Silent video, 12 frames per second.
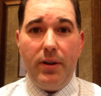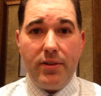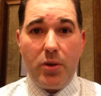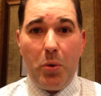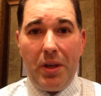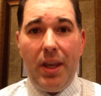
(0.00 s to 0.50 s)

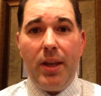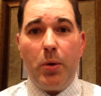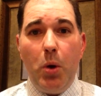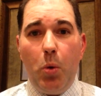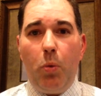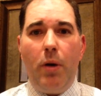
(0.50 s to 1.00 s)
So again,
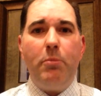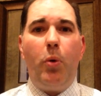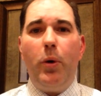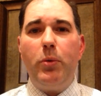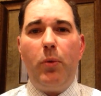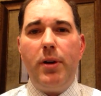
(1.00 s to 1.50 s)

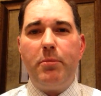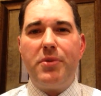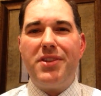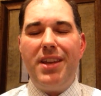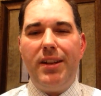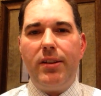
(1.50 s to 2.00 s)

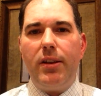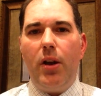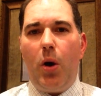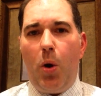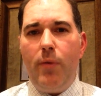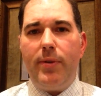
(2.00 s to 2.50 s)
1.1%
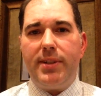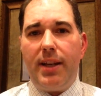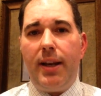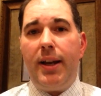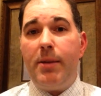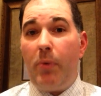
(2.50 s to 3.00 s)
over
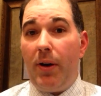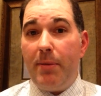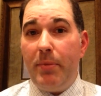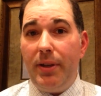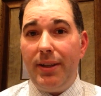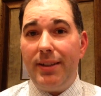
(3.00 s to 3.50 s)
time on
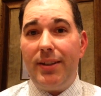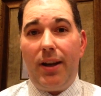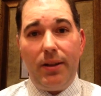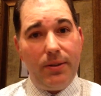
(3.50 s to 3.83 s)
$1 million